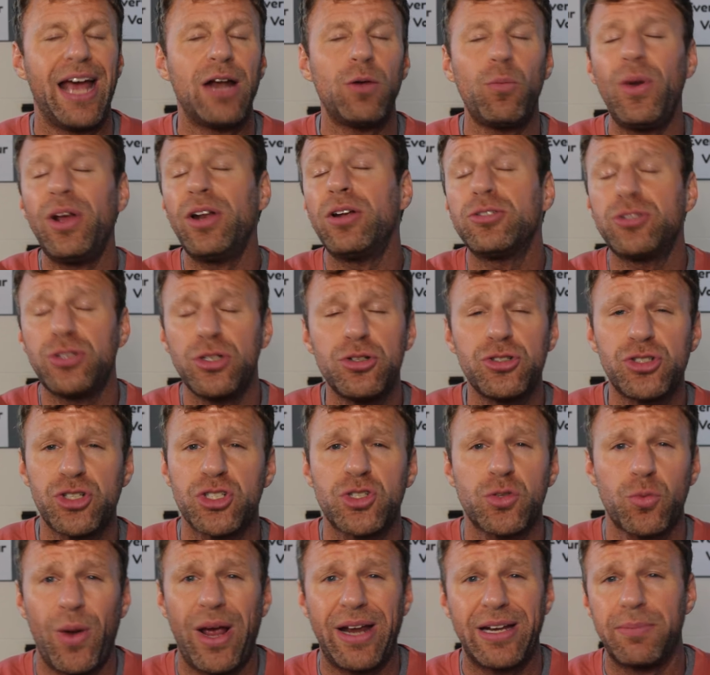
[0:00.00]
And we don't do
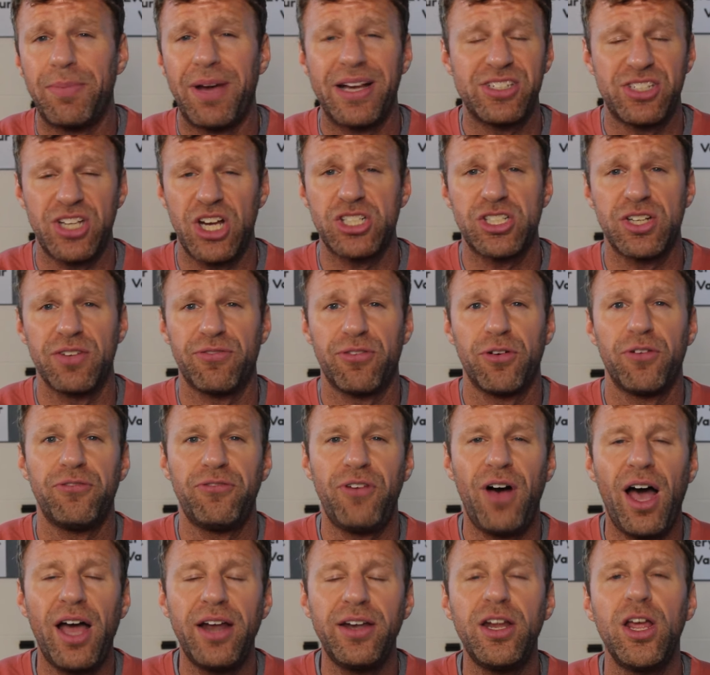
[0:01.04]
just randomization for
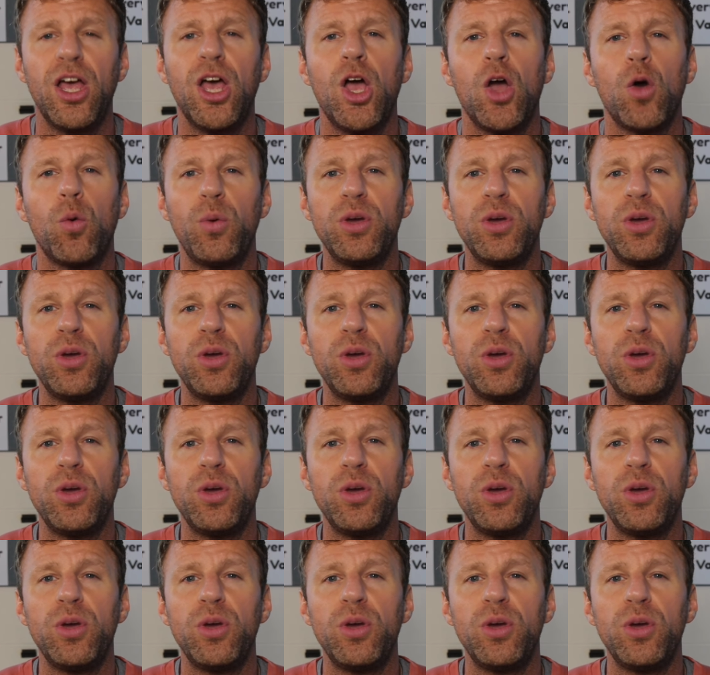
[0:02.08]
fun.